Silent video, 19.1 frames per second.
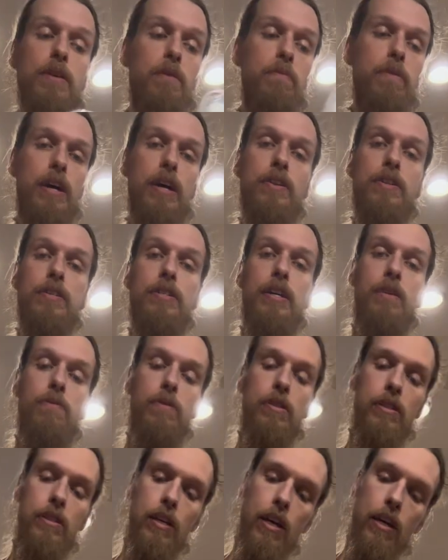brownies, I
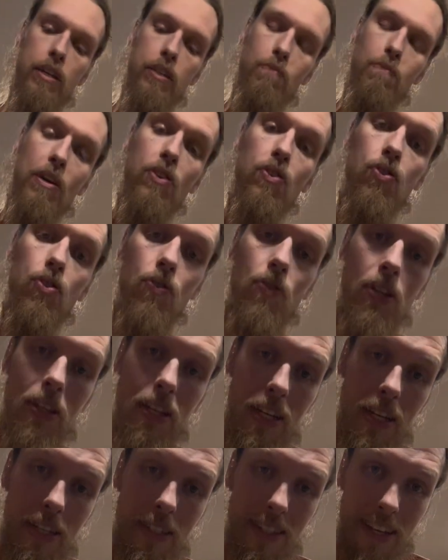would say, is make sure that
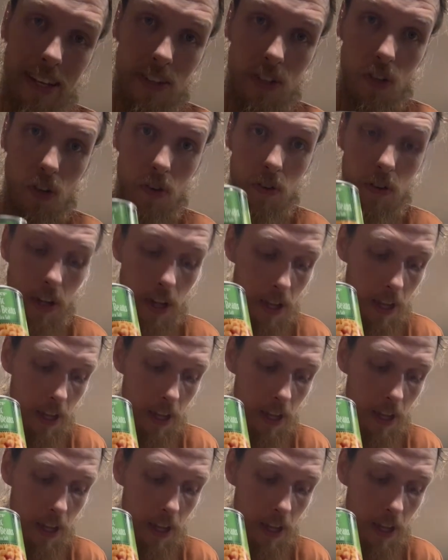these things are